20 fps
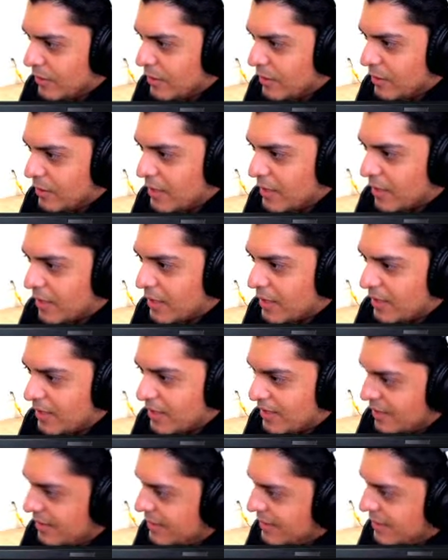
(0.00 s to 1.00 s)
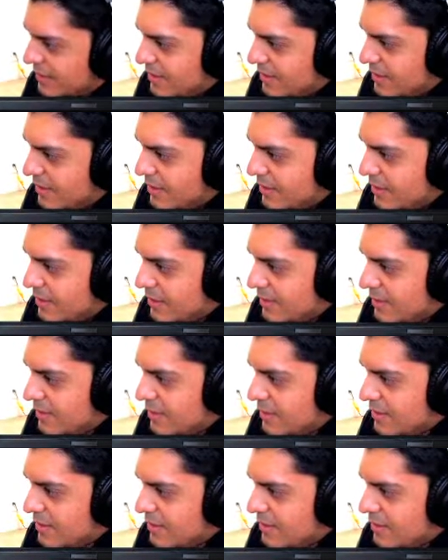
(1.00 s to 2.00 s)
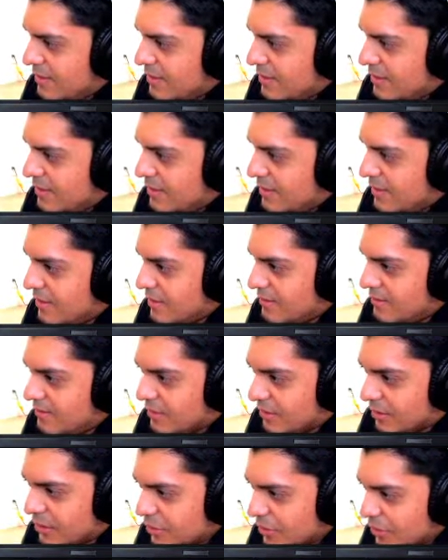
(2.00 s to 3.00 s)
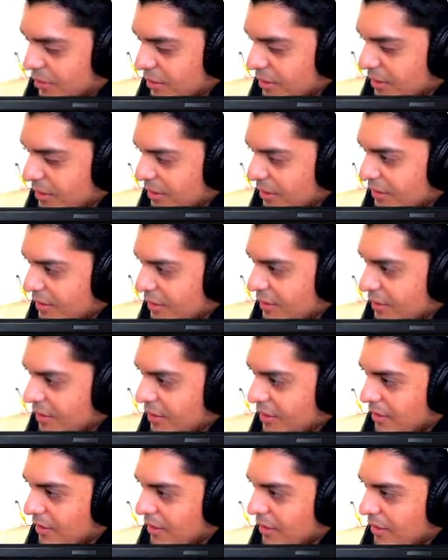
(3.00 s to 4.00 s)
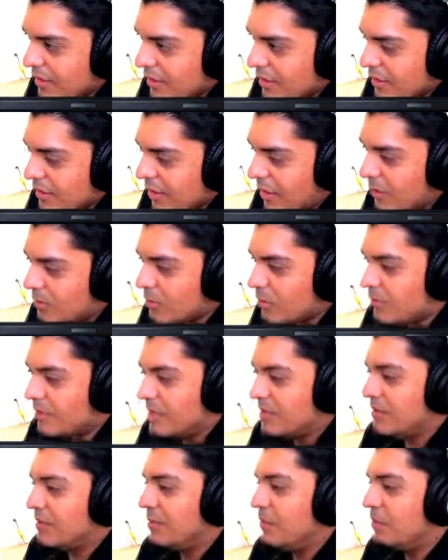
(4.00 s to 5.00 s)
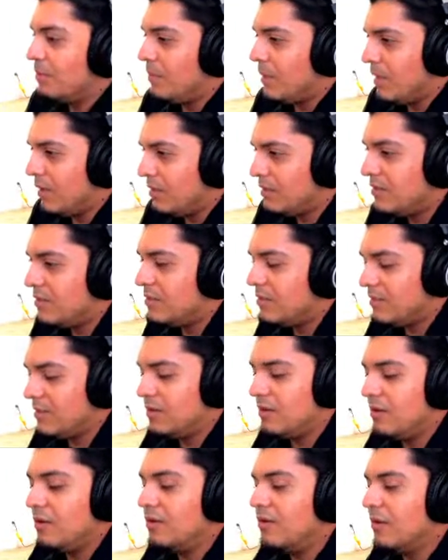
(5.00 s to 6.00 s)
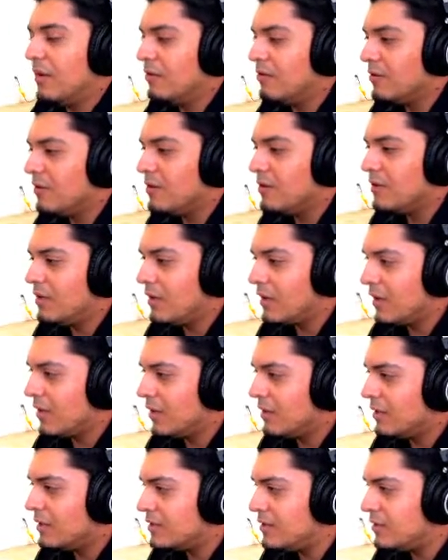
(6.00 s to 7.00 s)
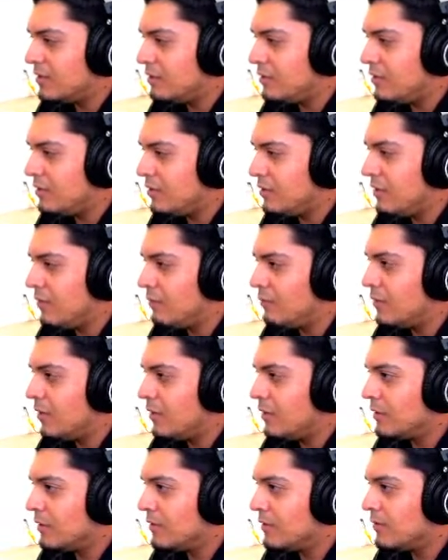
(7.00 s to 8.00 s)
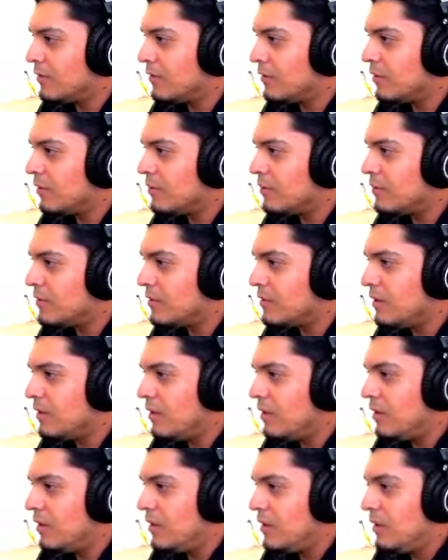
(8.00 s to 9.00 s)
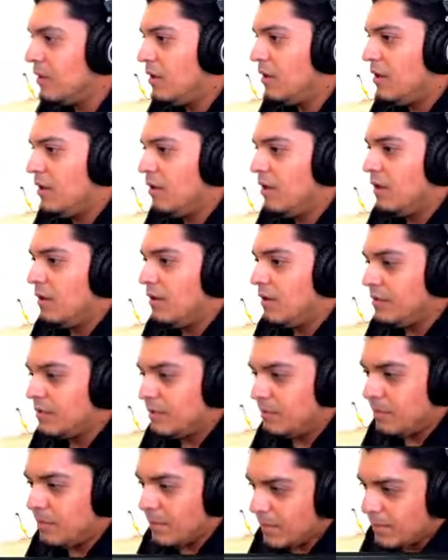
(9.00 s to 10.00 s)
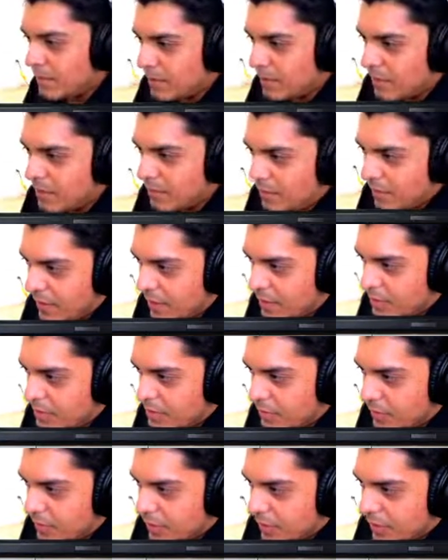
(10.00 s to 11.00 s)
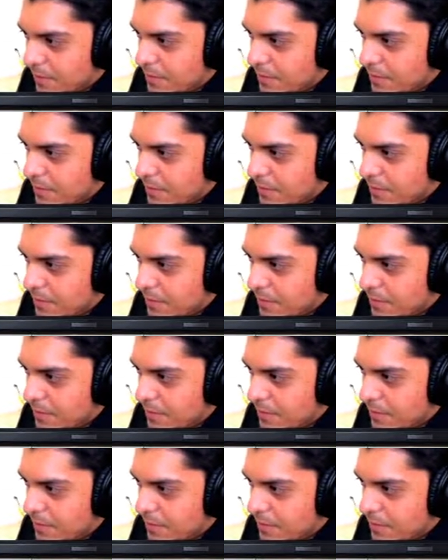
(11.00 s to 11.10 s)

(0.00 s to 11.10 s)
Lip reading: Like, it's It's good. I don't know if it's the best. Okay, well, again, let's just put it in relative terms. Is it better than the fan shooter?